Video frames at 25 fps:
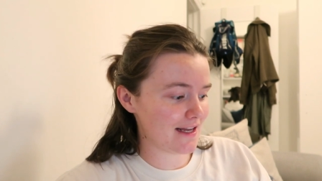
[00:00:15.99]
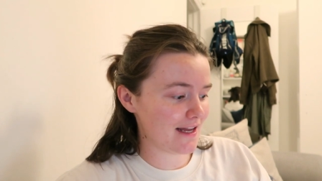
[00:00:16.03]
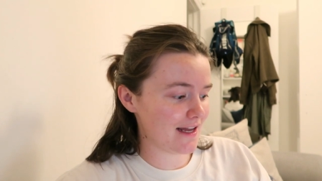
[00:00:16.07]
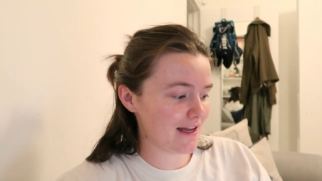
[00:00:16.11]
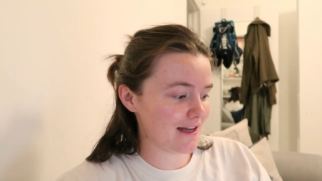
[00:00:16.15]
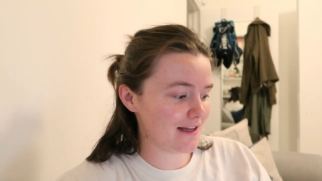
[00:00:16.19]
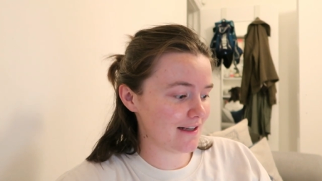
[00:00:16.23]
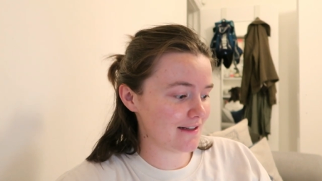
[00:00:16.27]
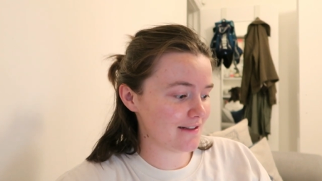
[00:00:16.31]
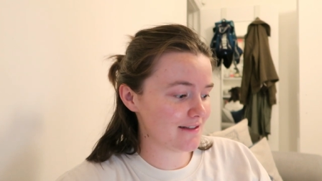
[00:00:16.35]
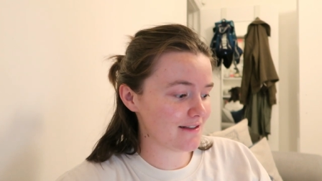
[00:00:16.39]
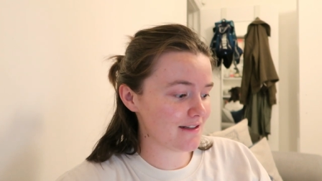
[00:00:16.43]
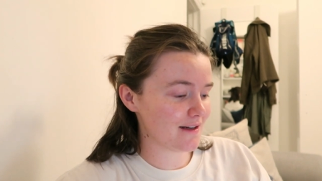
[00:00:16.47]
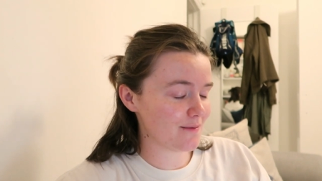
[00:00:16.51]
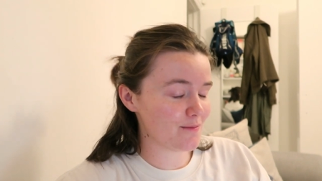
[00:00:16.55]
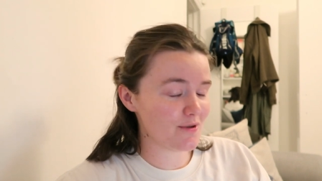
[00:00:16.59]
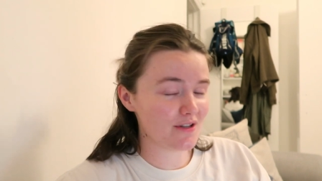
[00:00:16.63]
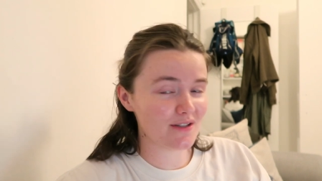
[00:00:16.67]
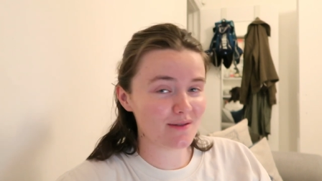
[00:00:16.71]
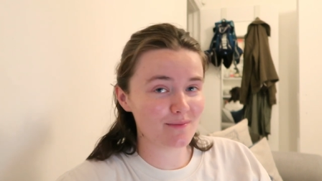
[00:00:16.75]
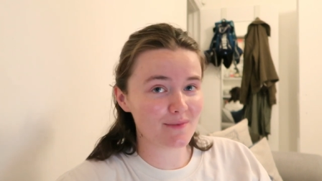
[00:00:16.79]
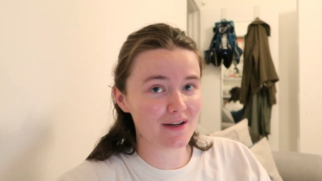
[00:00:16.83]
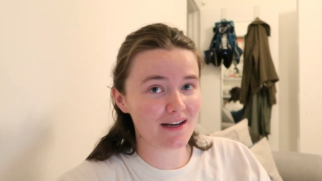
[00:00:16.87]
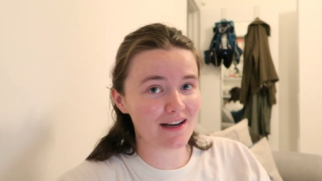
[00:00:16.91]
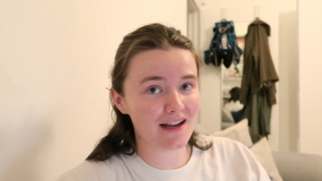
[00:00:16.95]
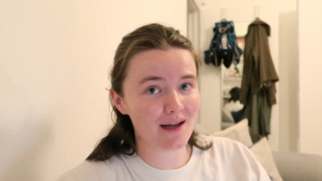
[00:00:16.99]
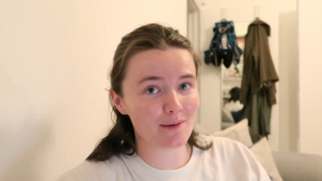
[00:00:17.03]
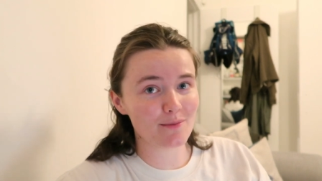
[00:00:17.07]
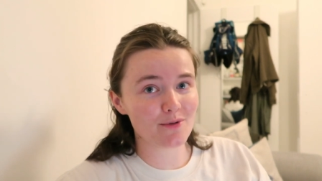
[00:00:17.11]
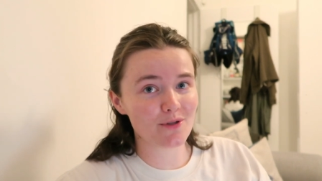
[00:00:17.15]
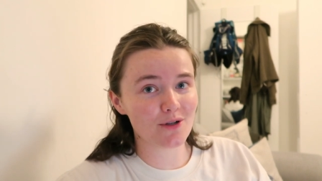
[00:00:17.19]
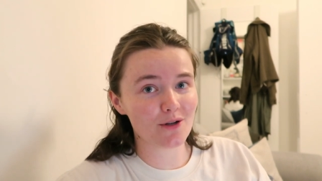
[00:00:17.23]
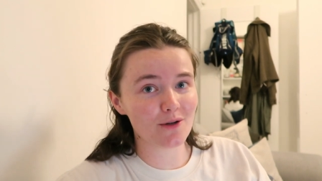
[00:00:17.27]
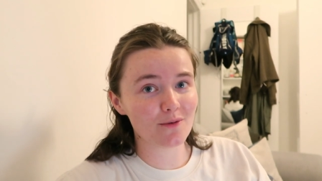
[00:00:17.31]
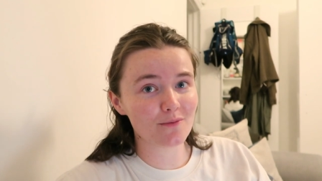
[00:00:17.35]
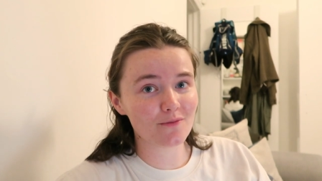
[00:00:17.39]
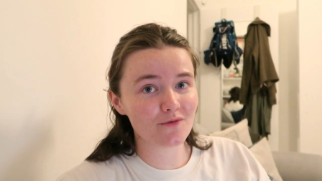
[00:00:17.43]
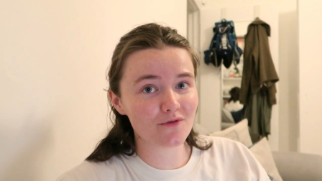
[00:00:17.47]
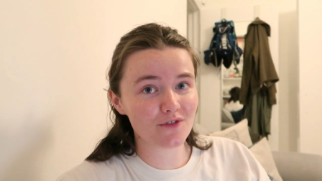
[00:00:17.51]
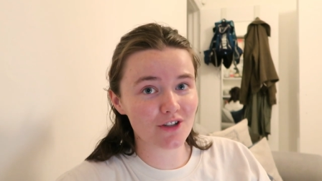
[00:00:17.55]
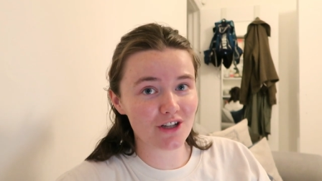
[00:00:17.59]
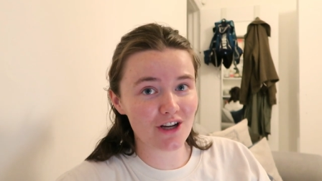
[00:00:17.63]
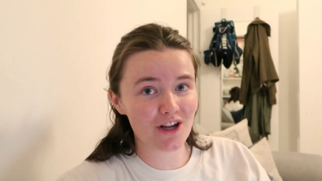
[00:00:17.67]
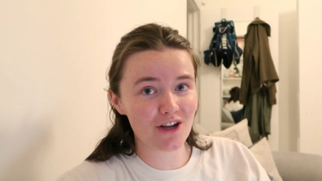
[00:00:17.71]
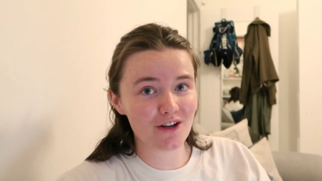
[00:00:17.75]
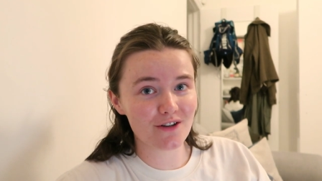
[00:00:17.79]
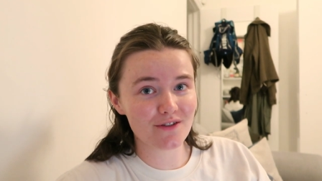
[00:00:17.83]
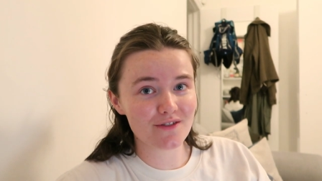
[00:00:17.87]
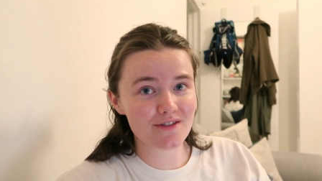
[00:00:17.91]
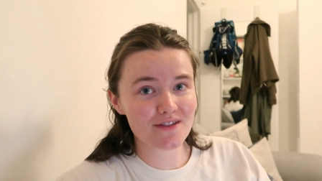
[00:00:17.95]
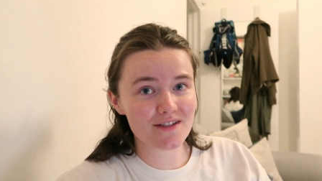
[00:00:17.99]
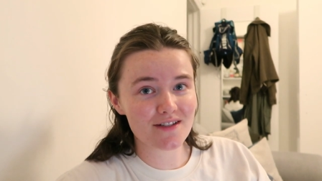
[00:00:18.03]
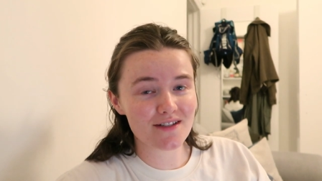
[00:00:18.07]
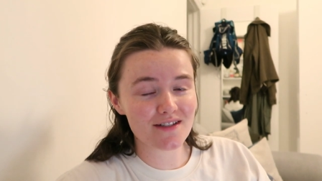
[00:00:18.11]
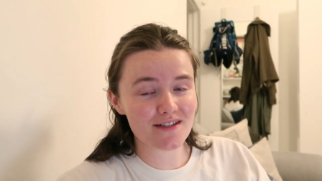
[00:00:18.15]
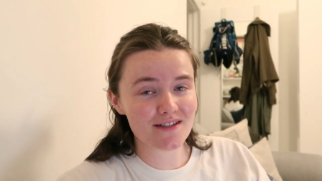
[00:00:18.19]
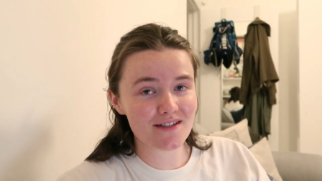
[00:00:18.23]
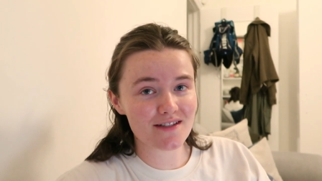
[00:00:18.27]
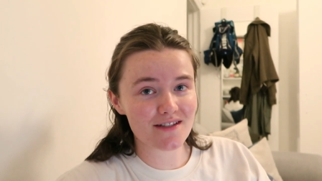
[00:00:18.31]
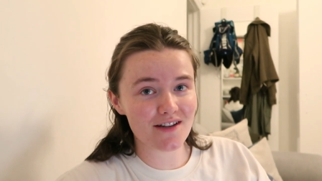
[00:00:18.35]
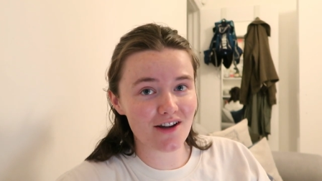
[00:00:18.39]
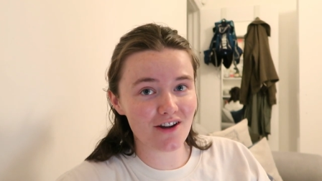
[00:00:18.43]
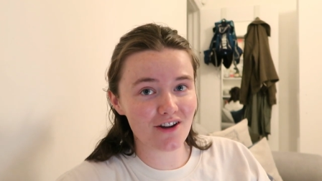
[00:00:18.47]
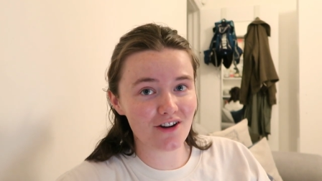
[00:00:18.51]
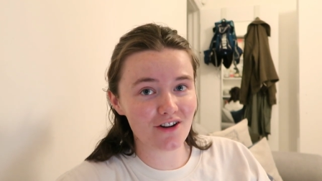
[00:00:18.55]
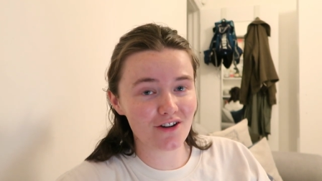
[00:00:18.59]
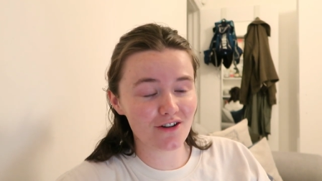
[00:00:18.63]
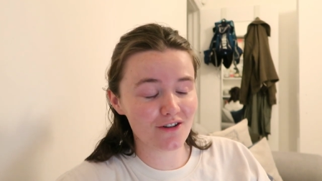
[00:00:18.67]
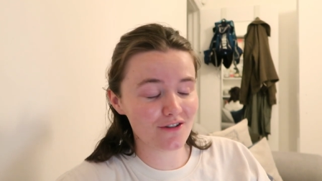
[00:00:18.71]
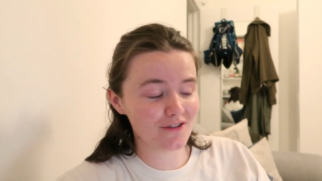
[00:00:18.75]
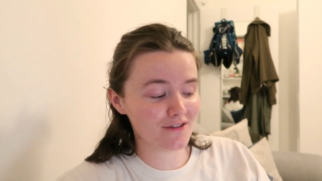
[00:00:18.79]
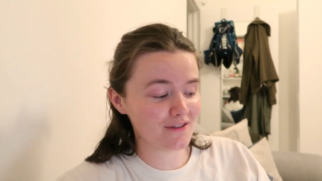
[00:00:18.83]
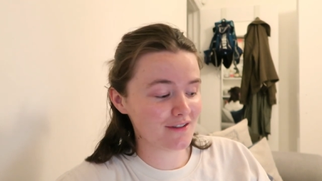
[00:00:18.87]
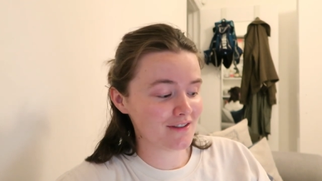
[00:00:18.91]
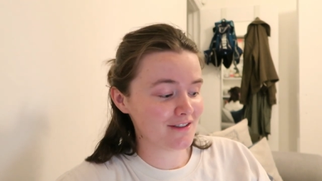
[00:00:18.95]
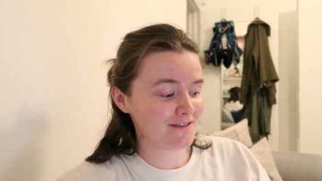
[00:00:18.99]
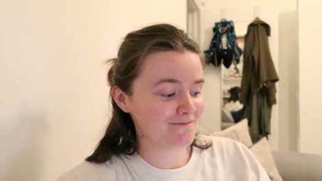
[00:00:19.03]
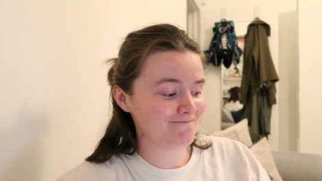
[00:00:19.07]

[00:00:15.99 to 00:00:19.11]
and I'm using my laptop for notes, so